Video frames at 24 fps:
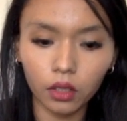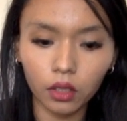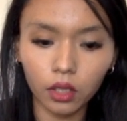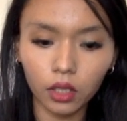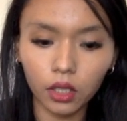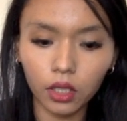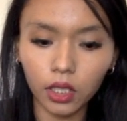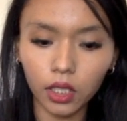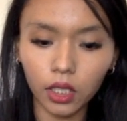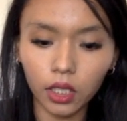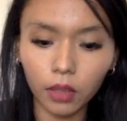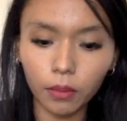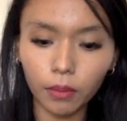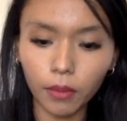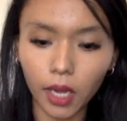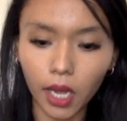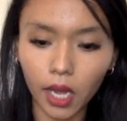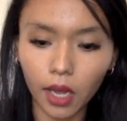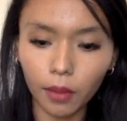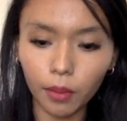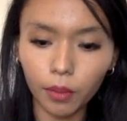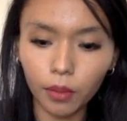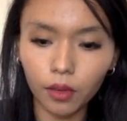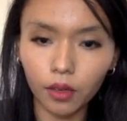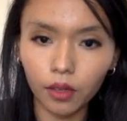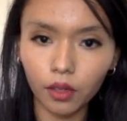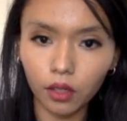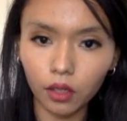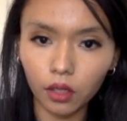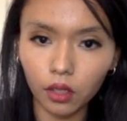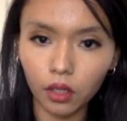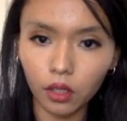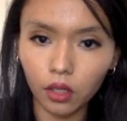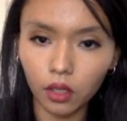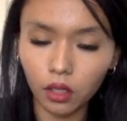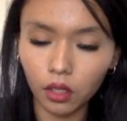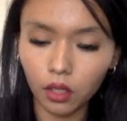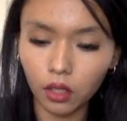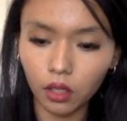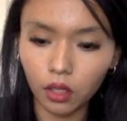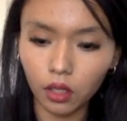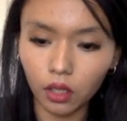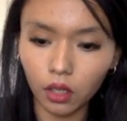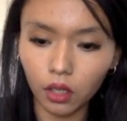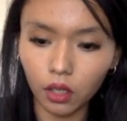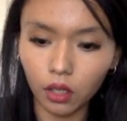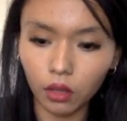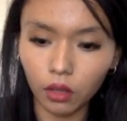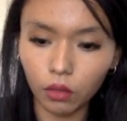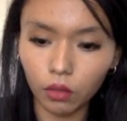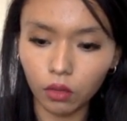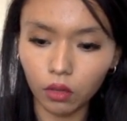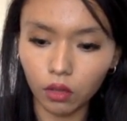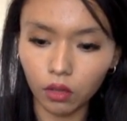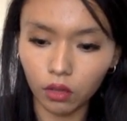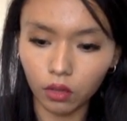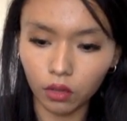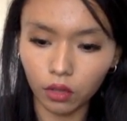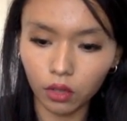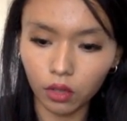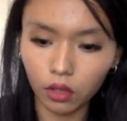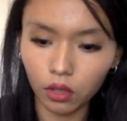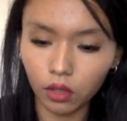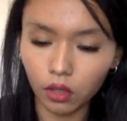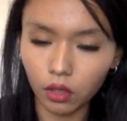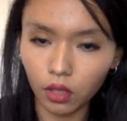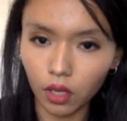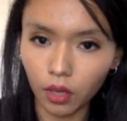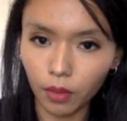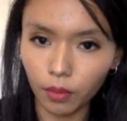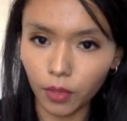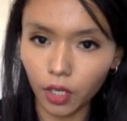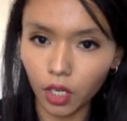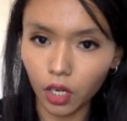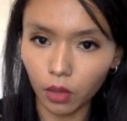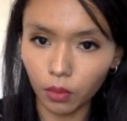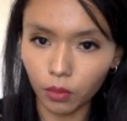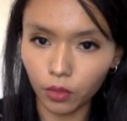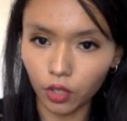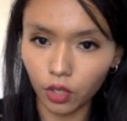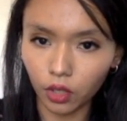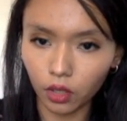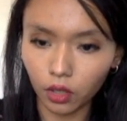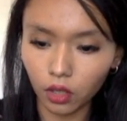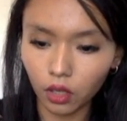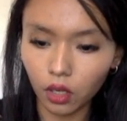T map equals empty object.